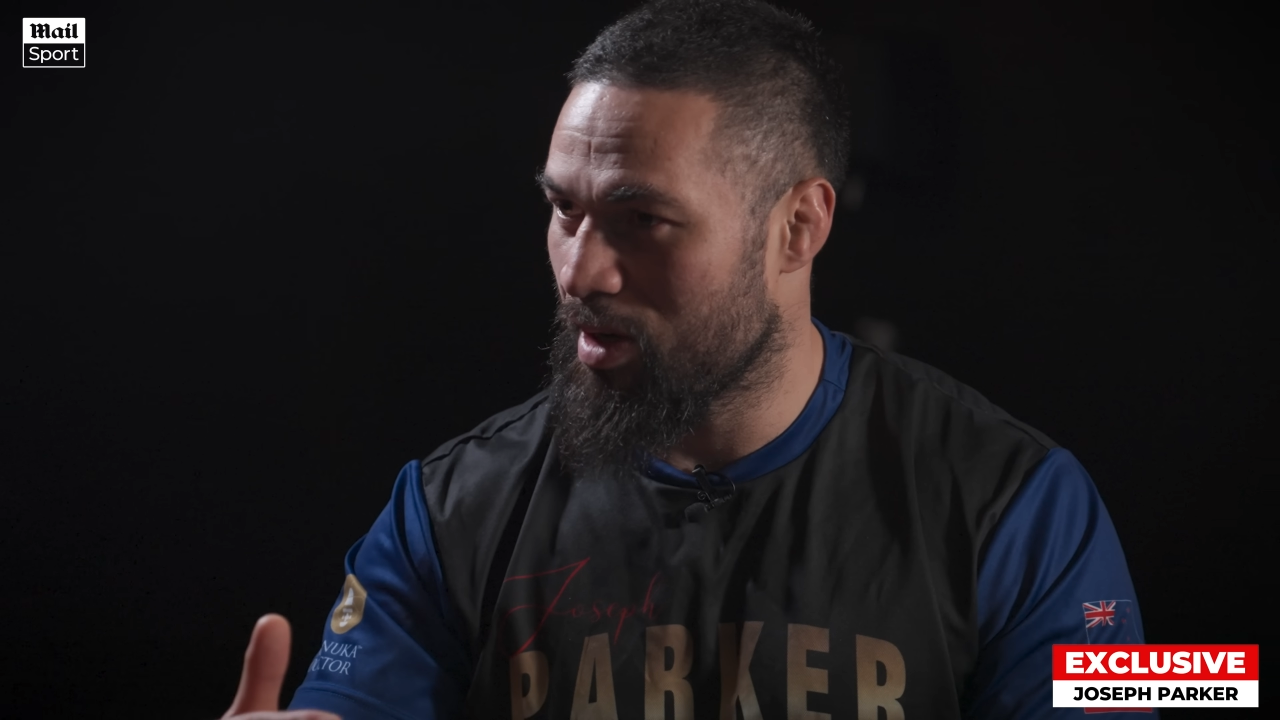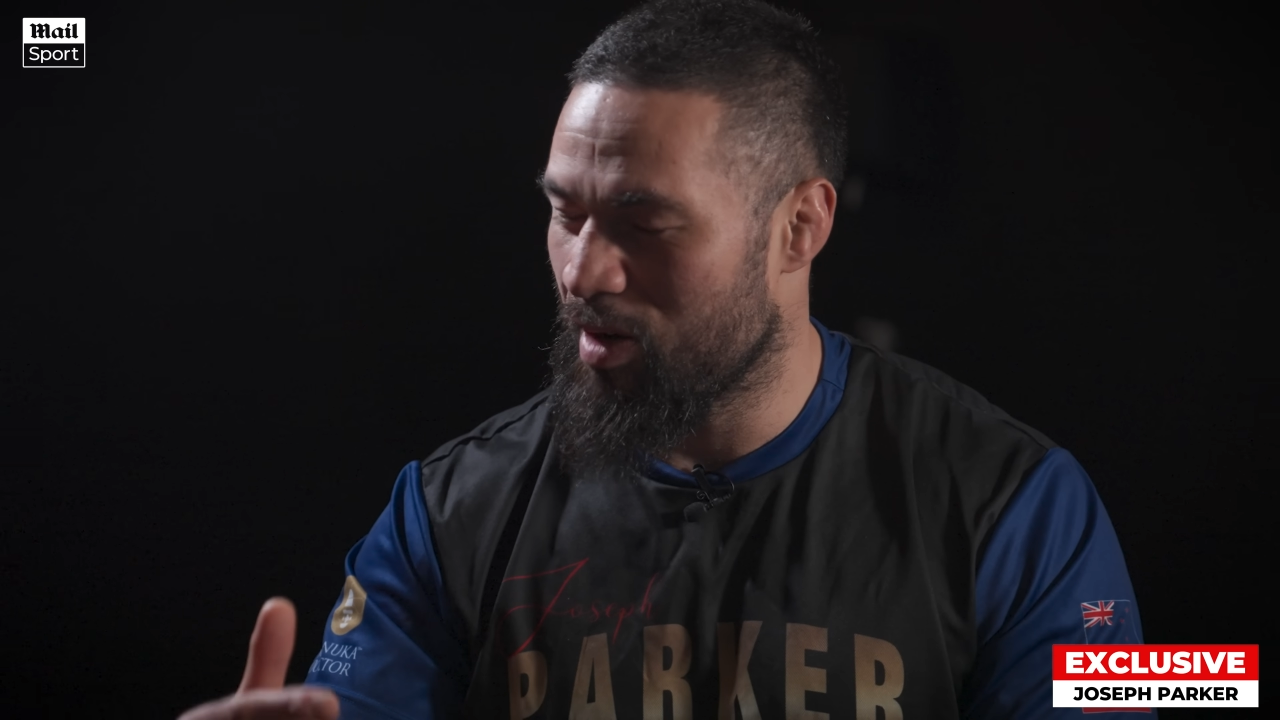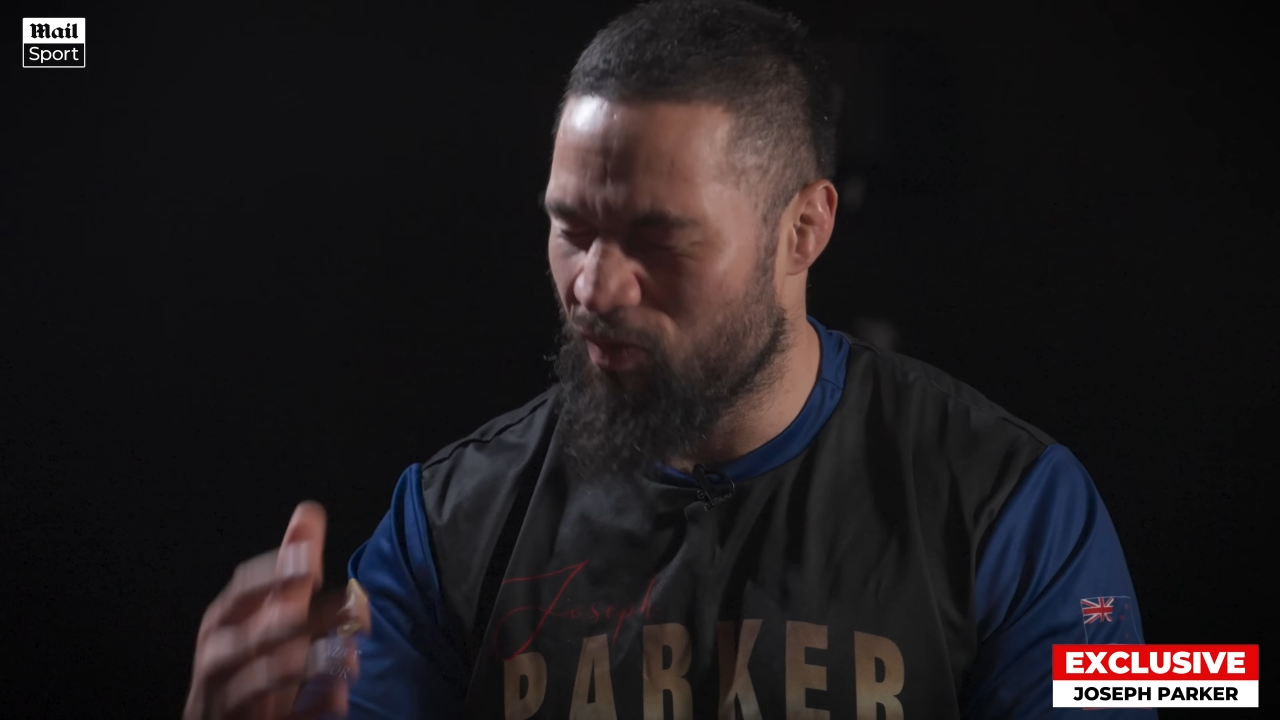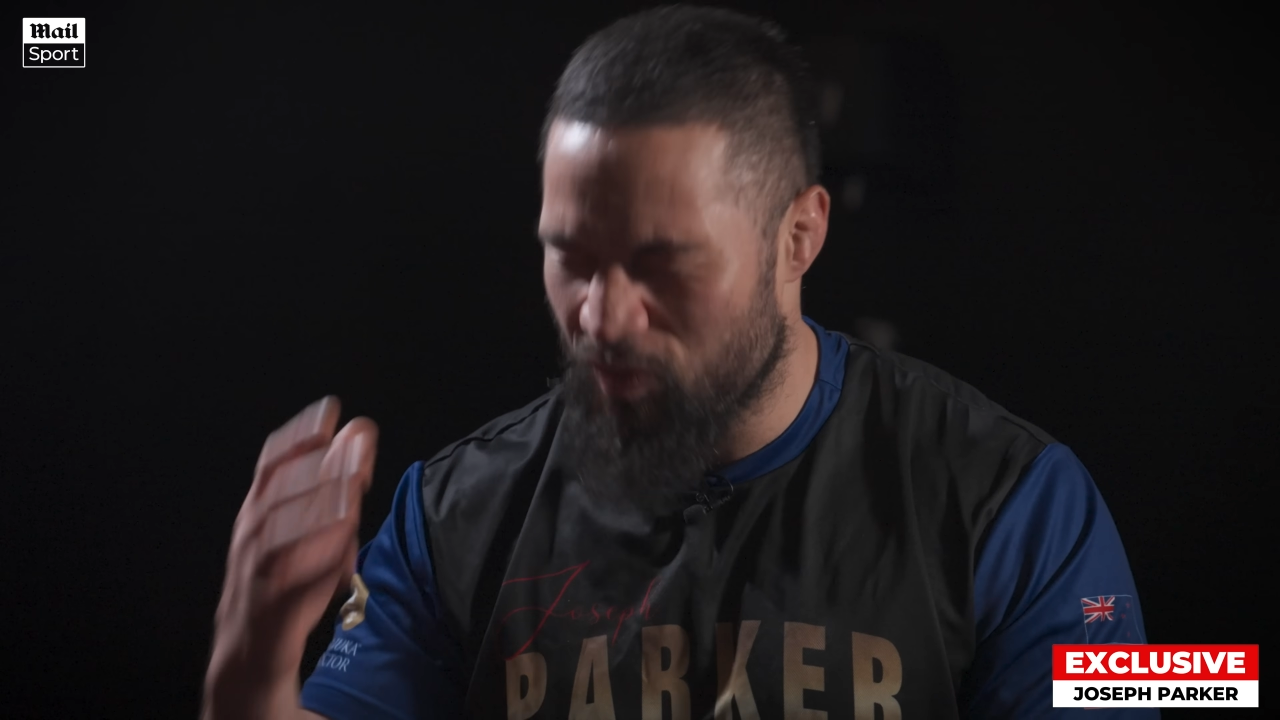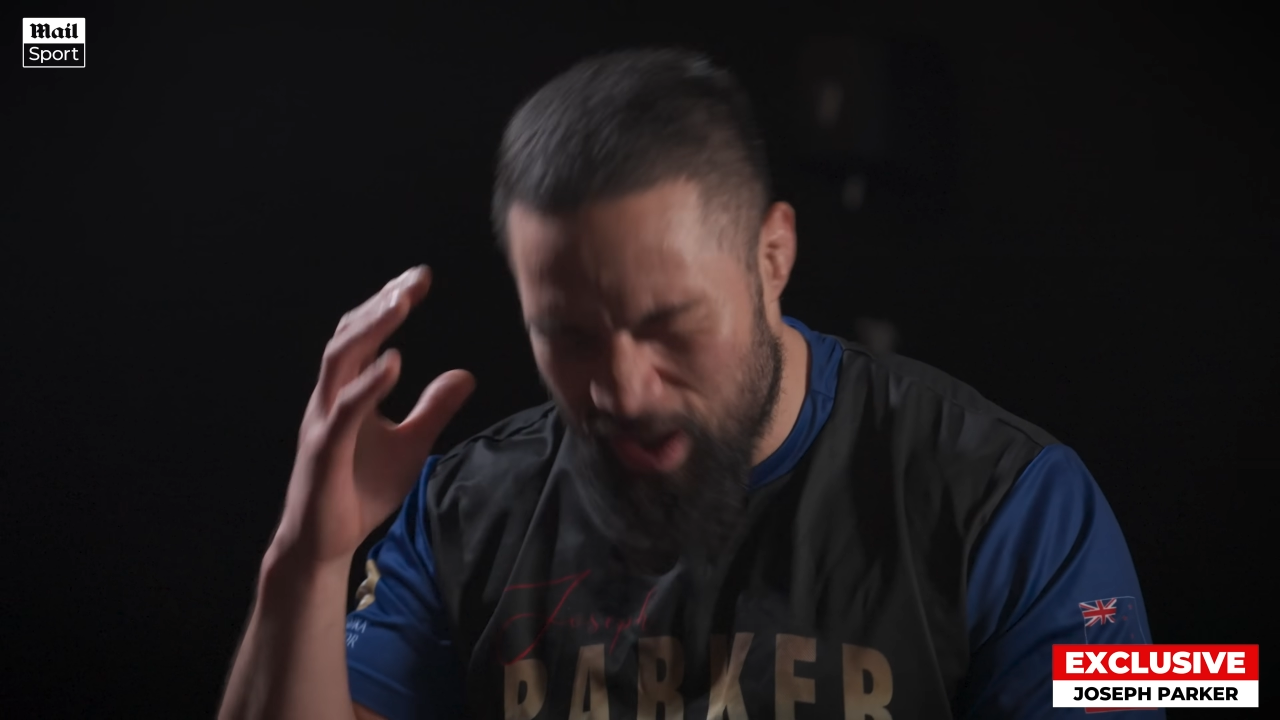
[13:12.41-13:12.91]
I
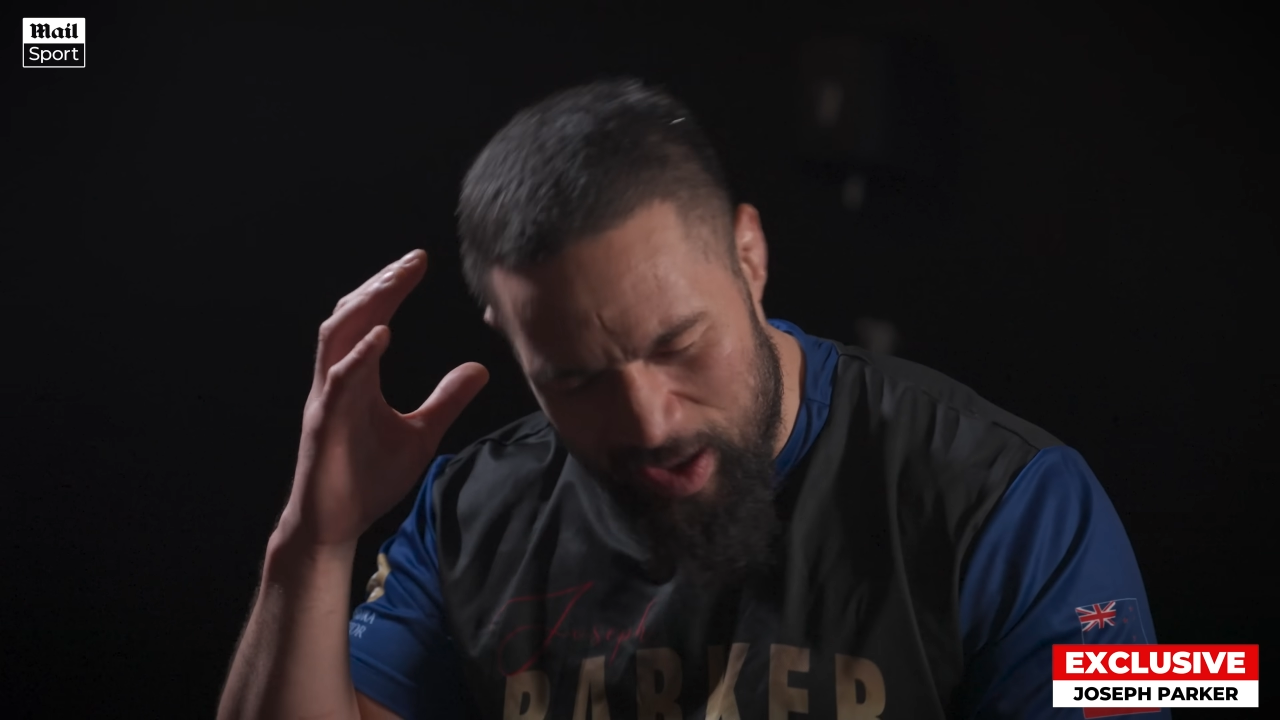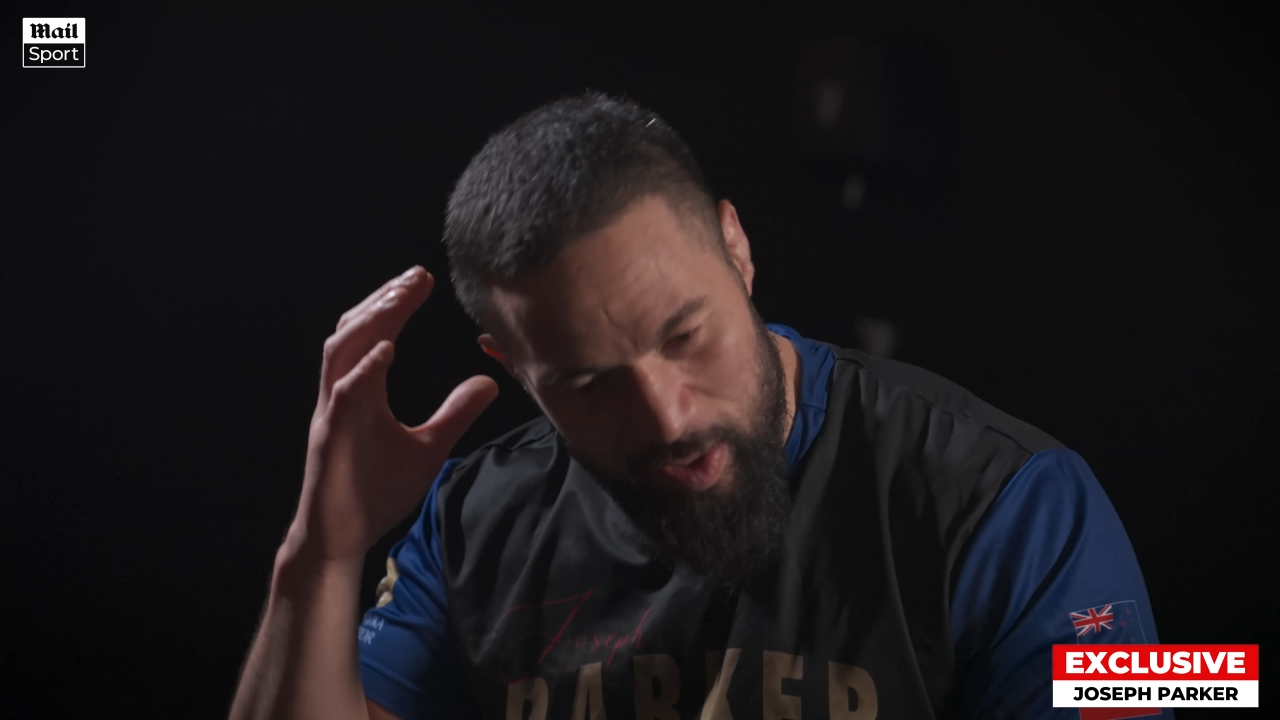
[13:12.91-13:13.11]
really